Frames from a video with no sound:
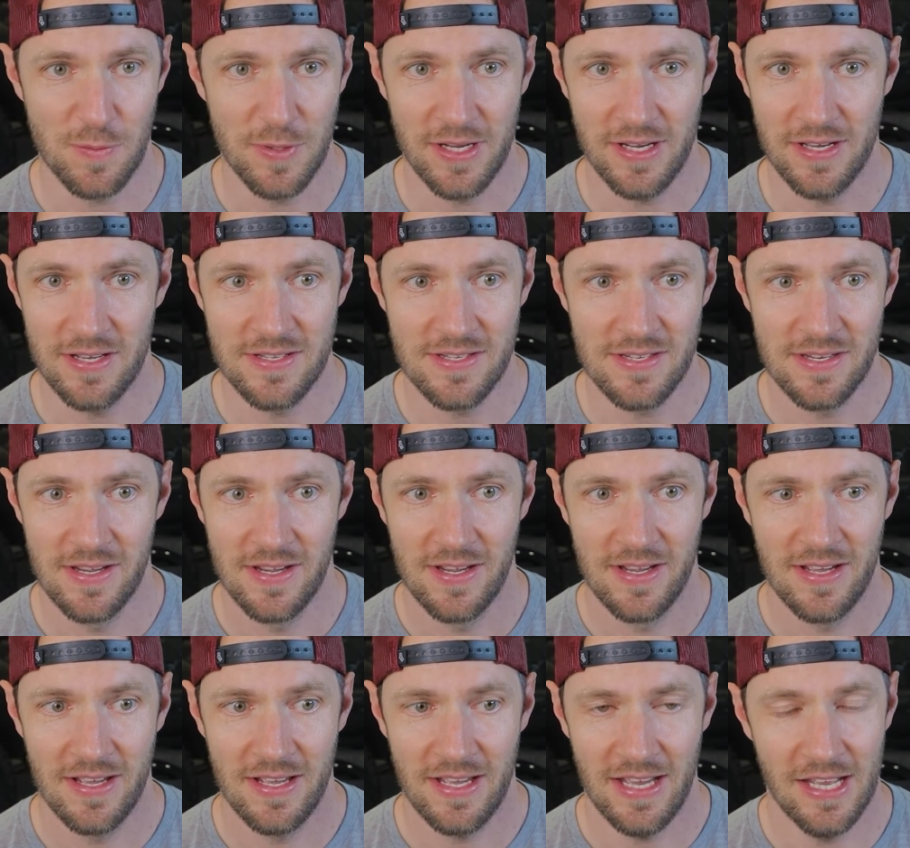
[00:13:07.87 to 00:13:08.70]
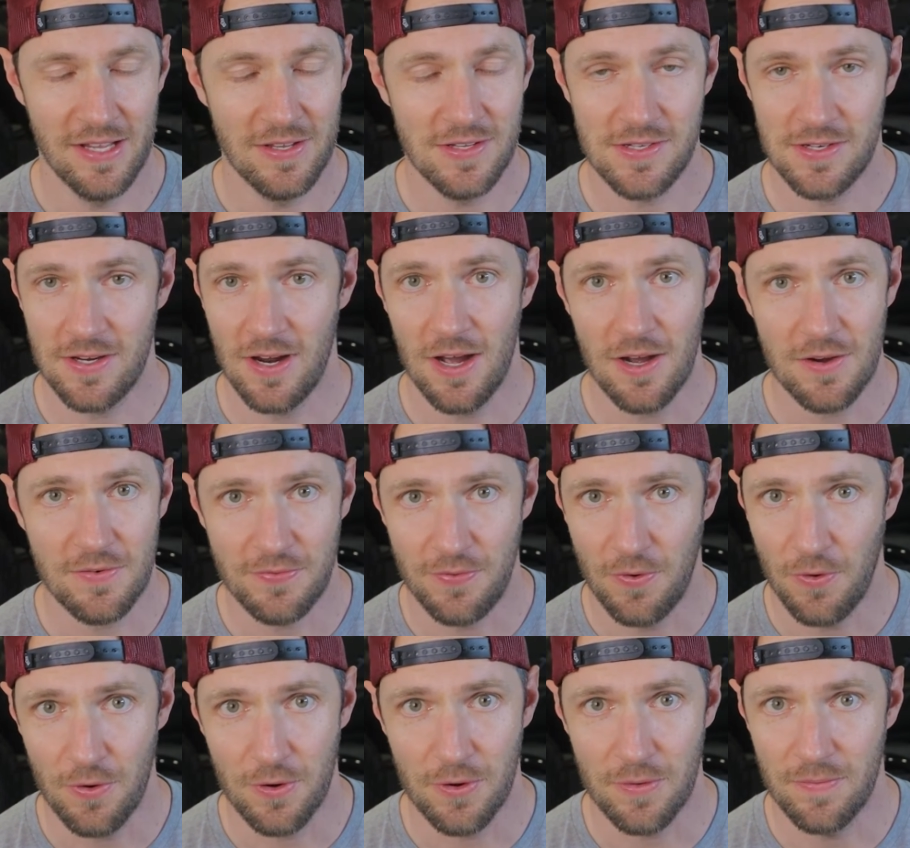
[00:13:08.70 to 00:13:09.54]
because in stock
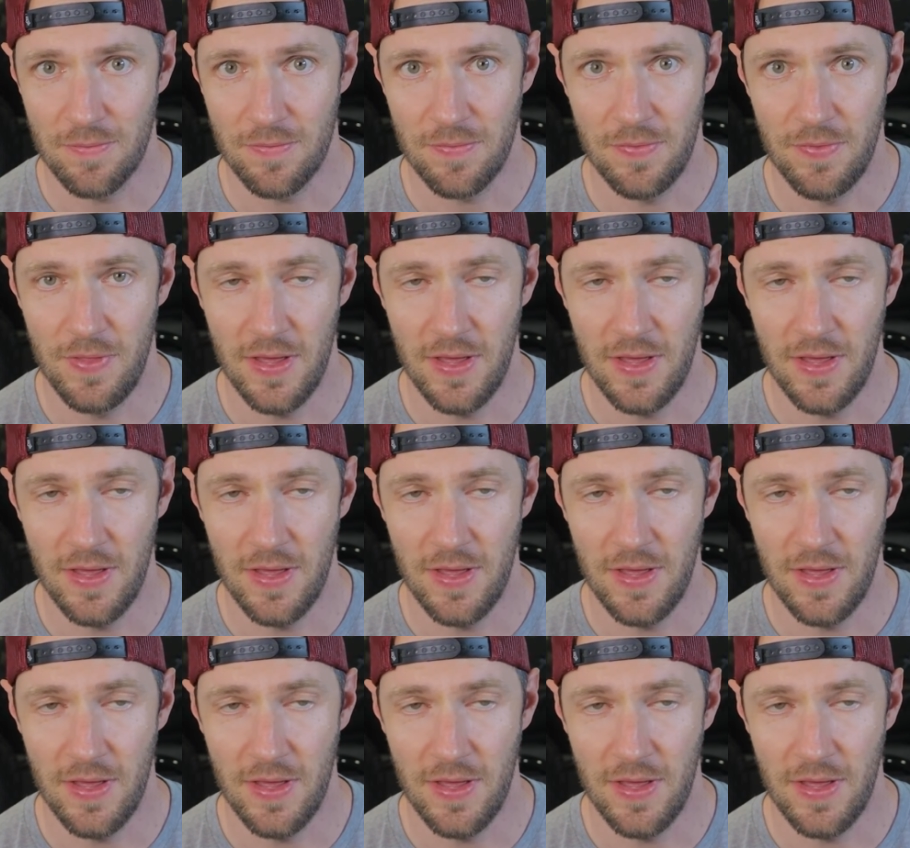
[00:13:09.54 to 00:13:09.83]
form,